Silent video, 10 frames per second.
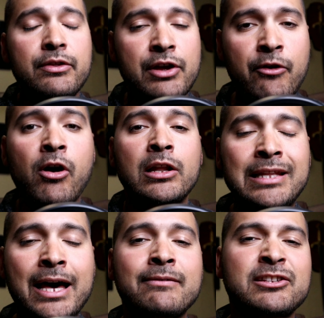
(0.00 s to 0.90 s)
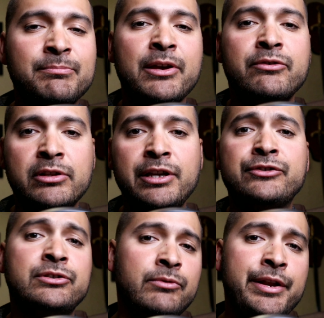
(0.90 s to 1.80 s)
There are a lot of
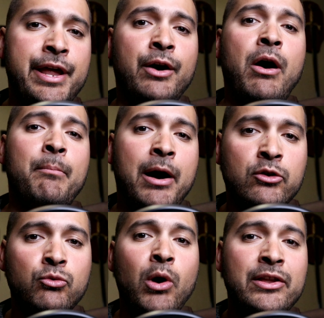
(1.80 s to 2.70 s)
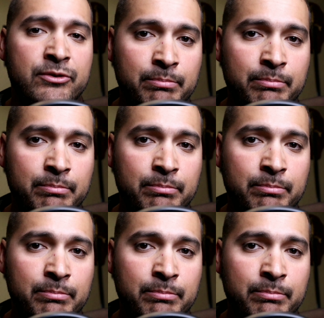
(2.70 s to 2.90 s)
speculation right now about what